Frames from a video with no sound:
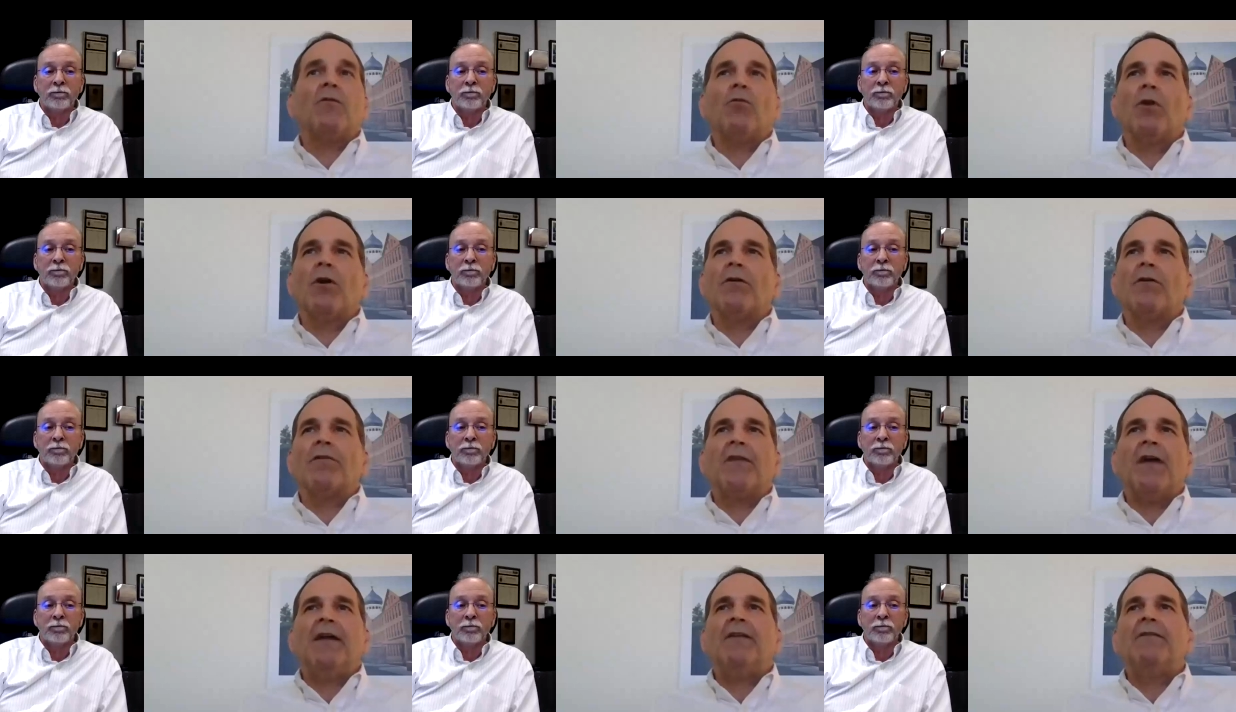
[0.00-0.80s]
Speaker 1: it worth?
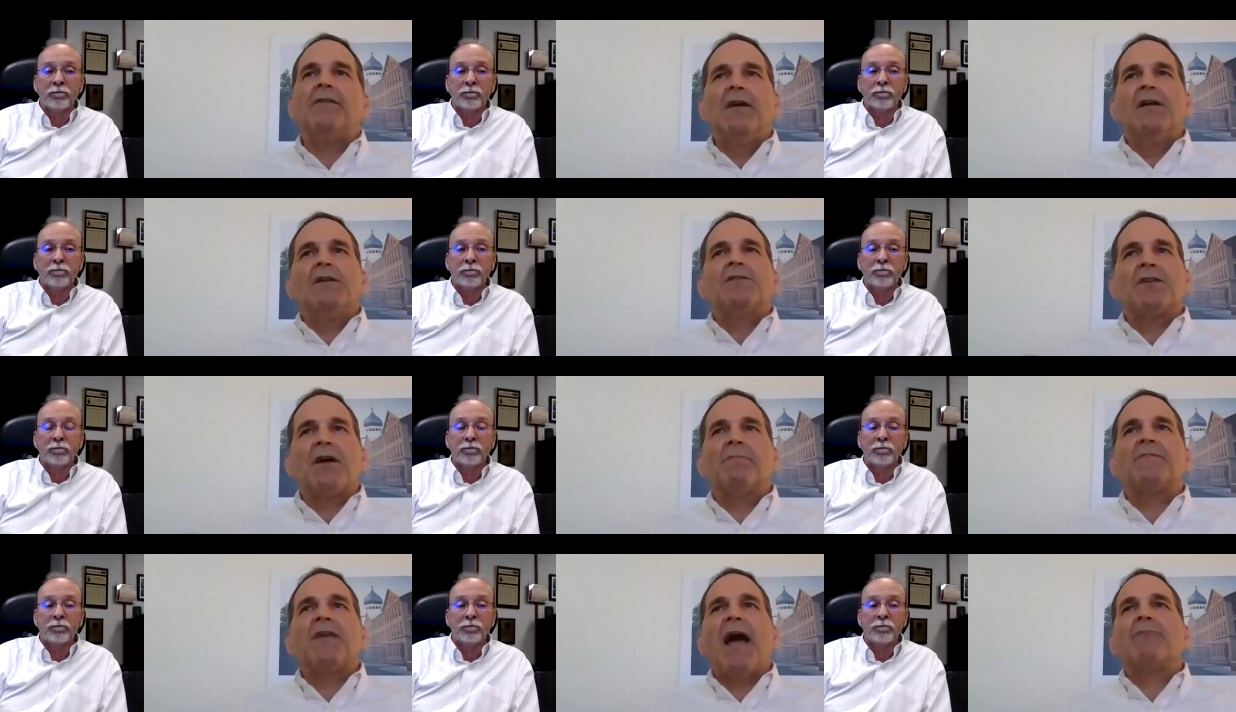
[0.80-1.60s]
And
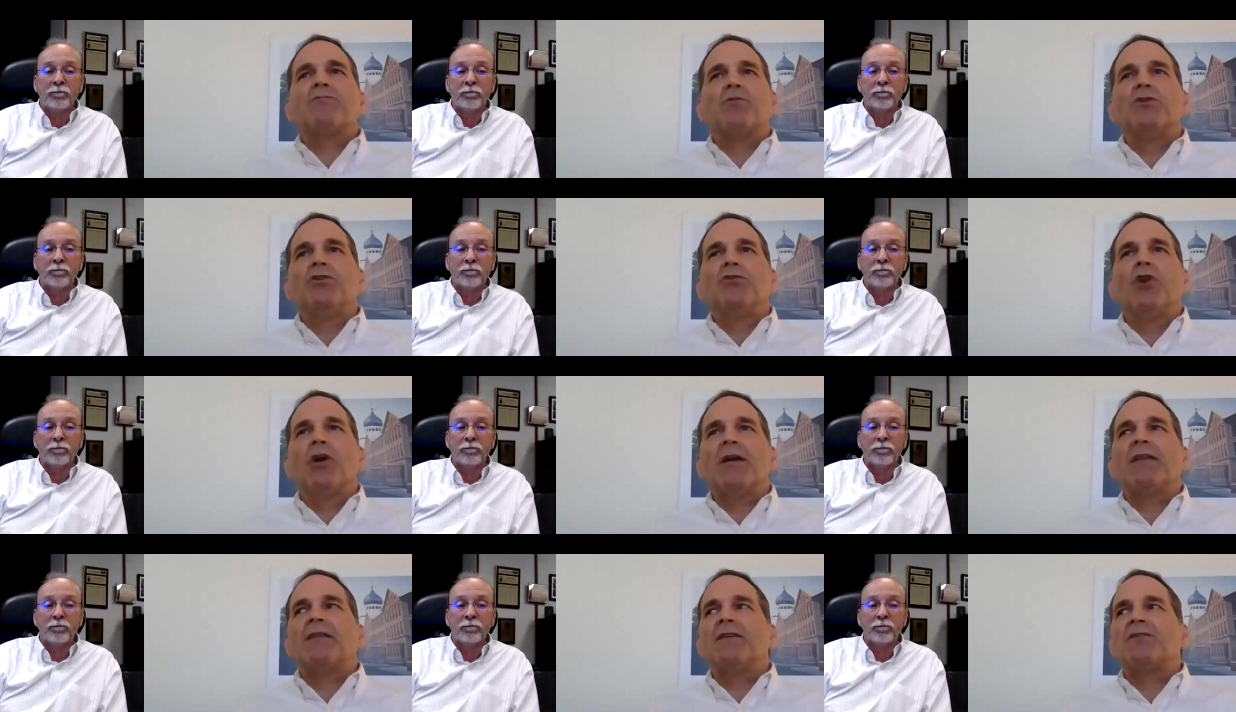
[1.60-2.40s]
sometimes when you look
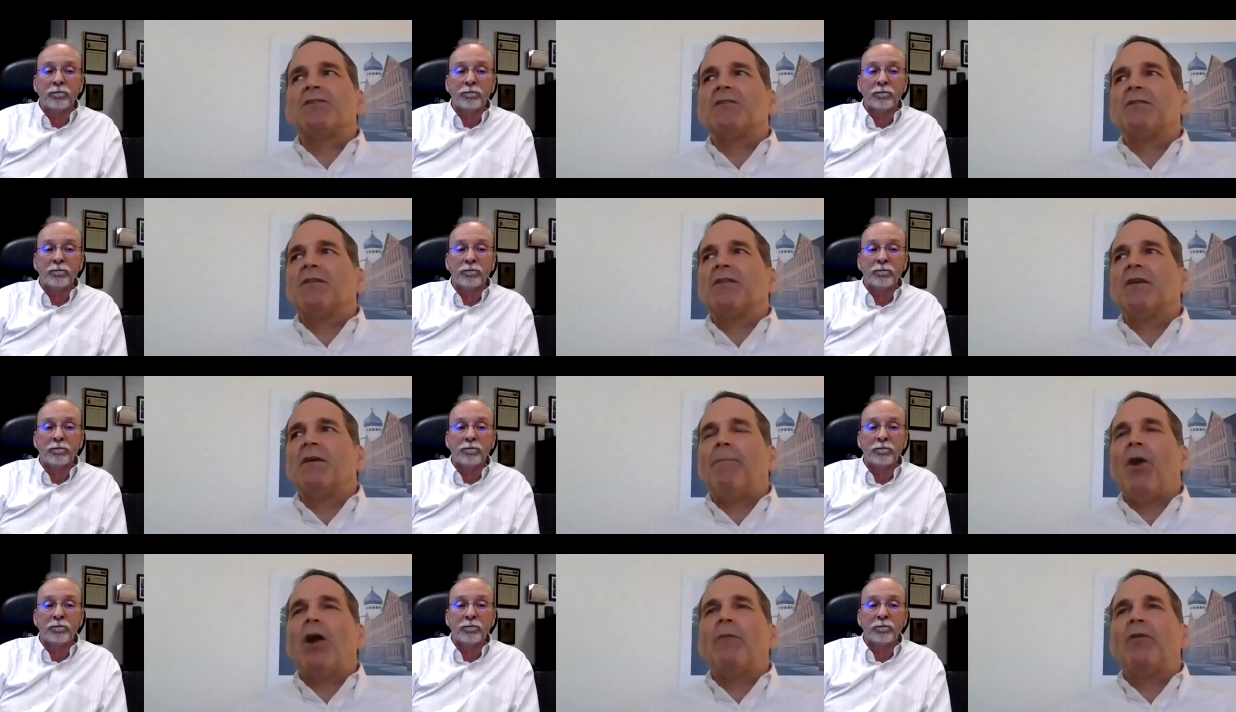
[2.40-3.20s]
at this, the
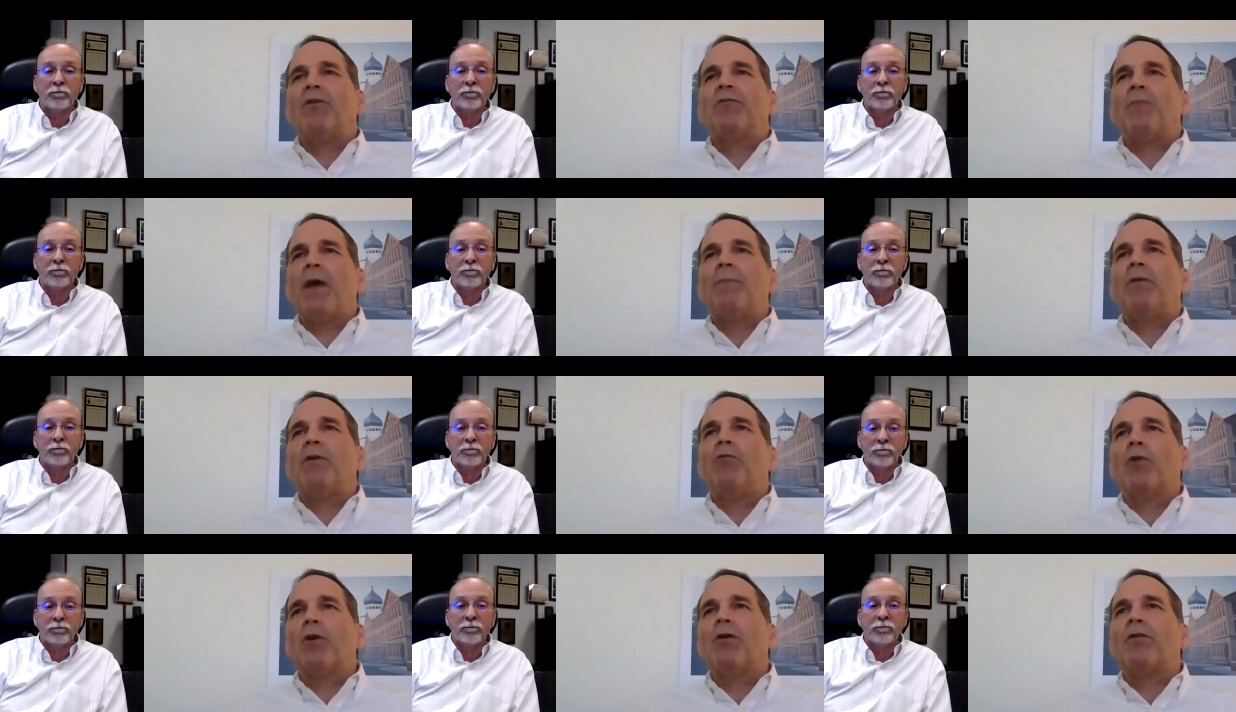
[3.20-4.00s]
apartments might be
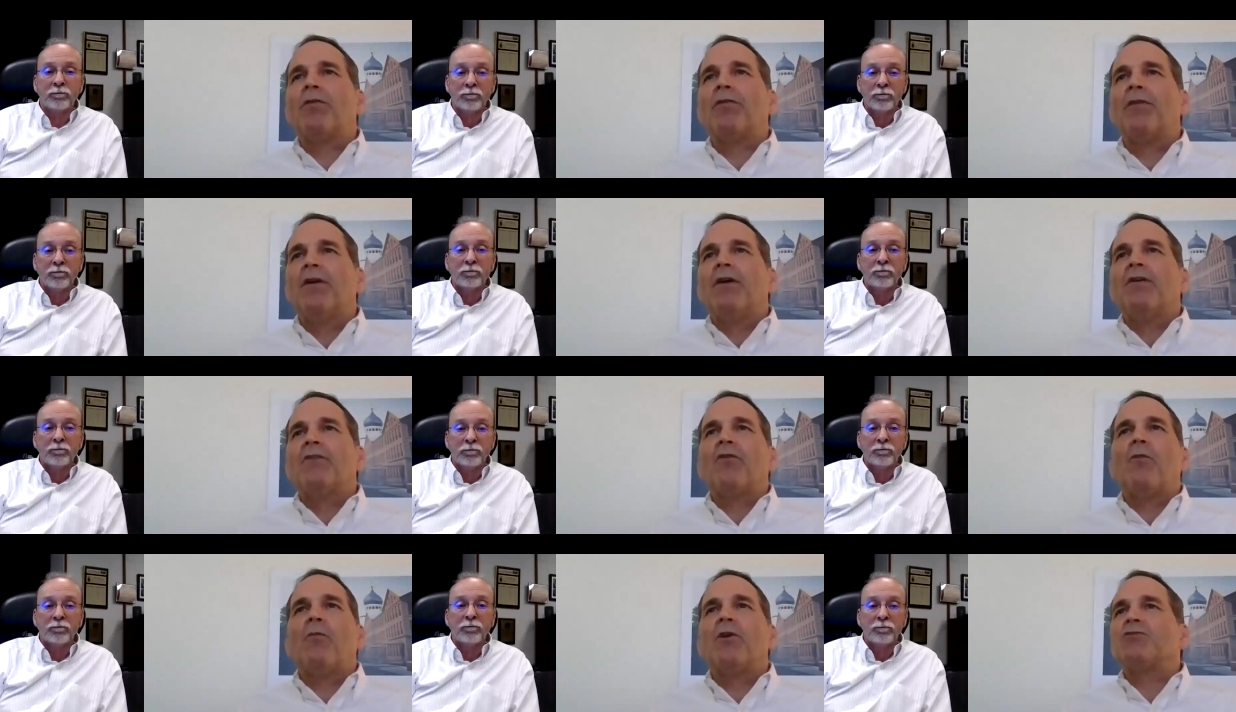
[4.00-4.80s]
worth
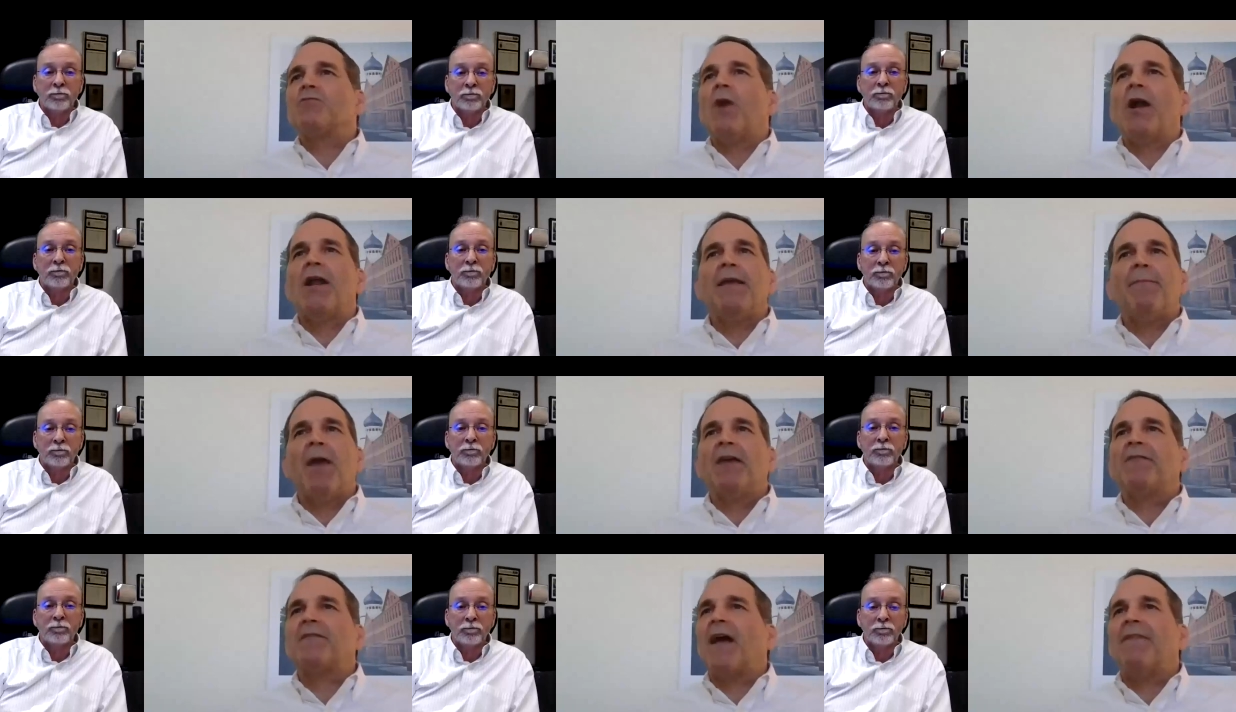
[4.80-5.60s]
so much money
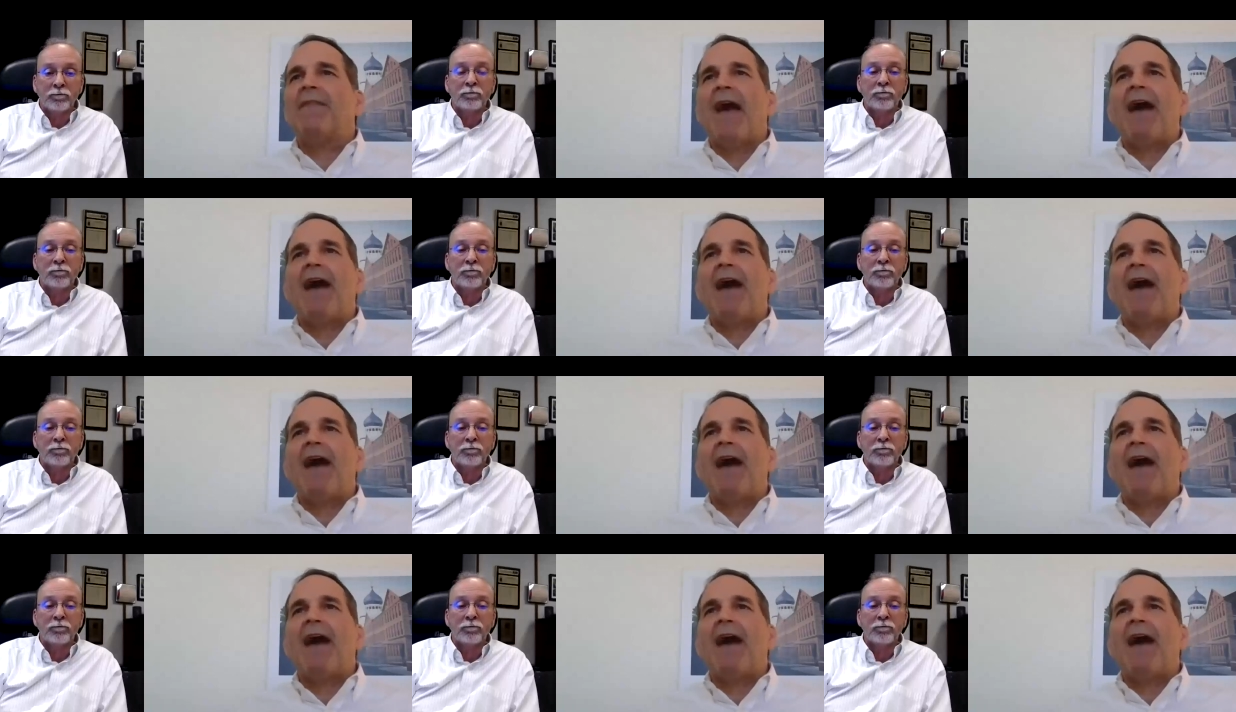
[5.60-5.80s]
based on